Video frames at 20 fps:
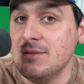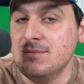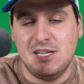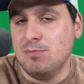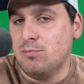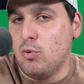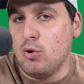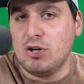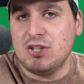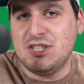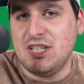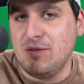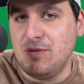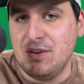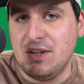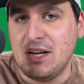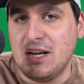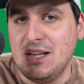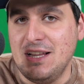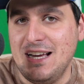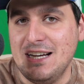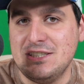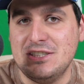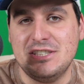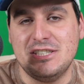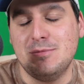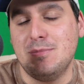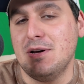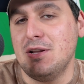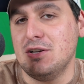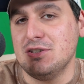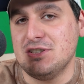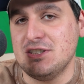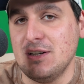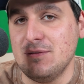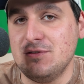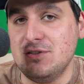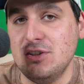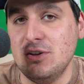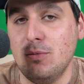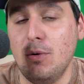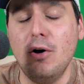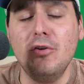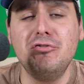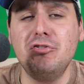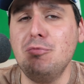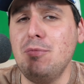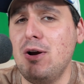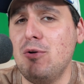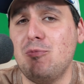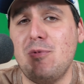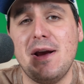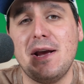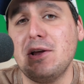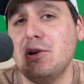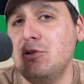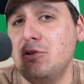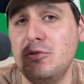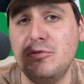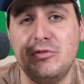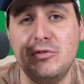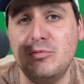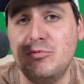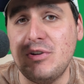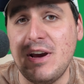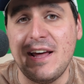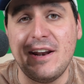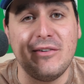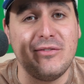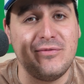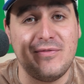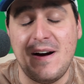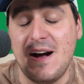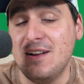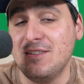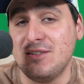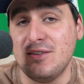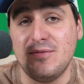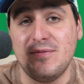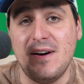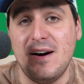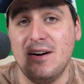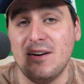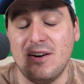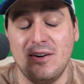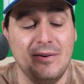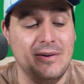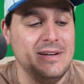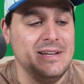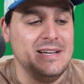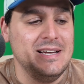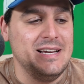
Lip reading: Some more stuff with the collection, some other stuff too. Also my regular YouTube channel, Fonz the Falco.